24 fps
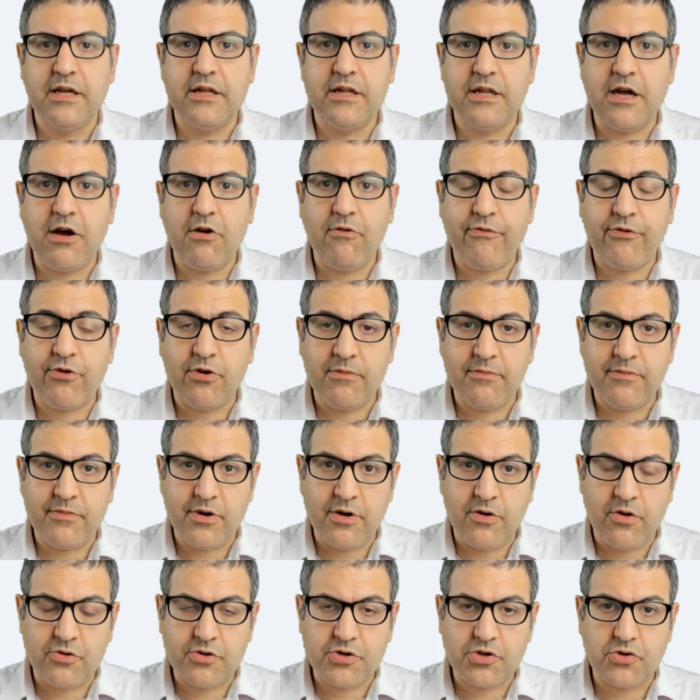Now from
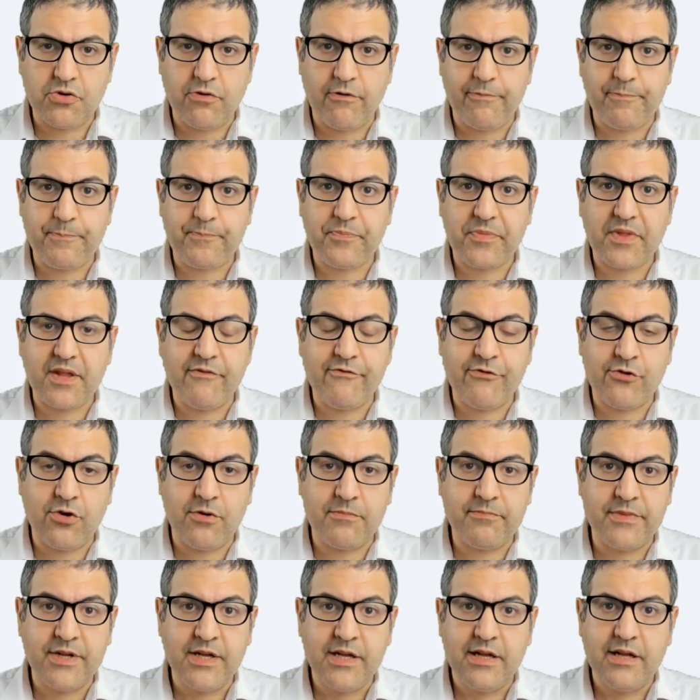
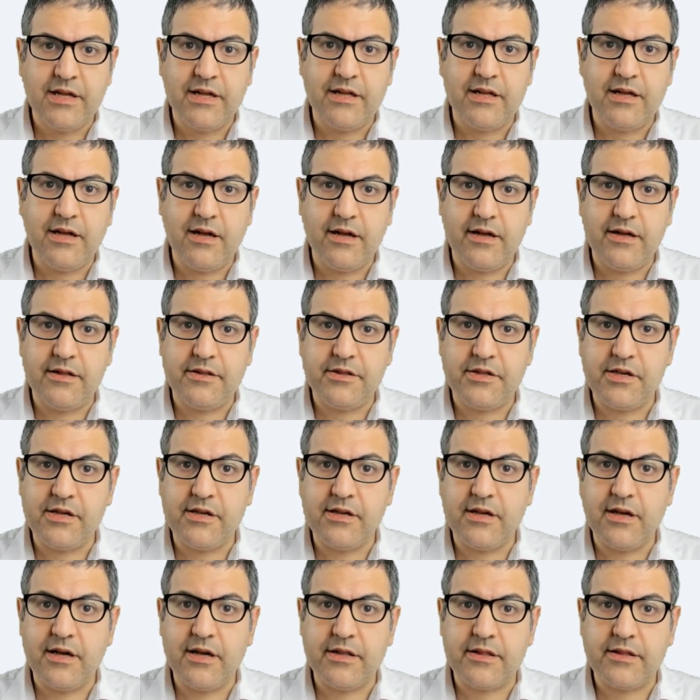the
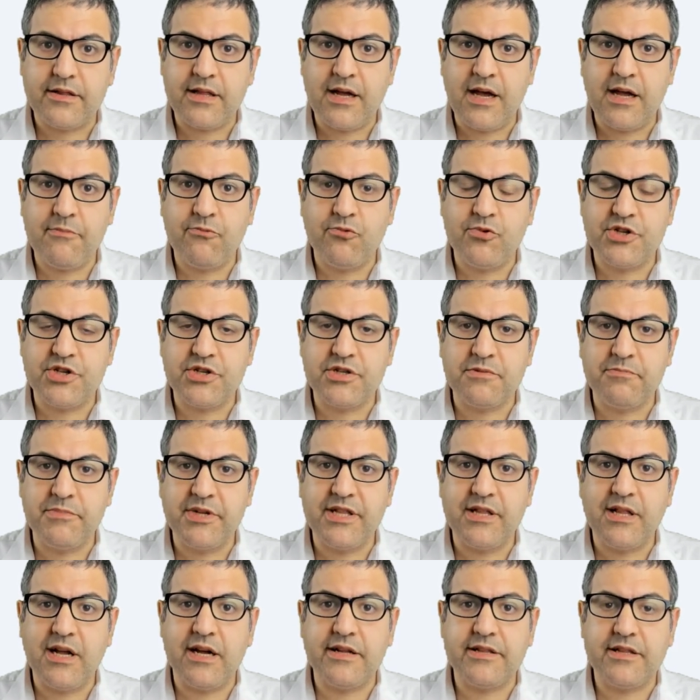time which is
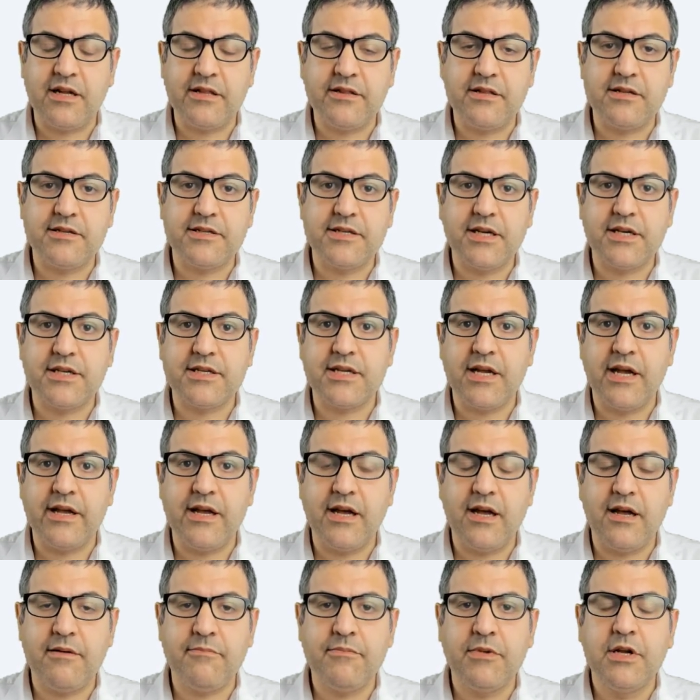midnight until 6
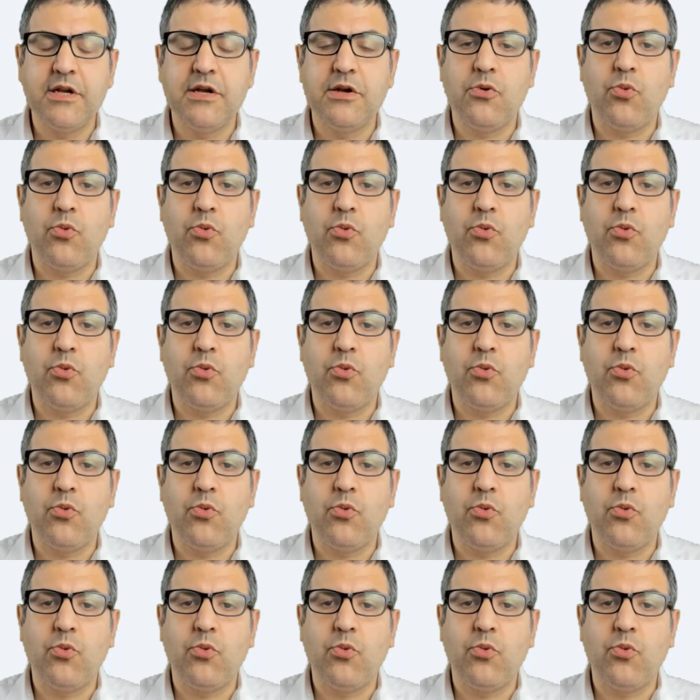a.m.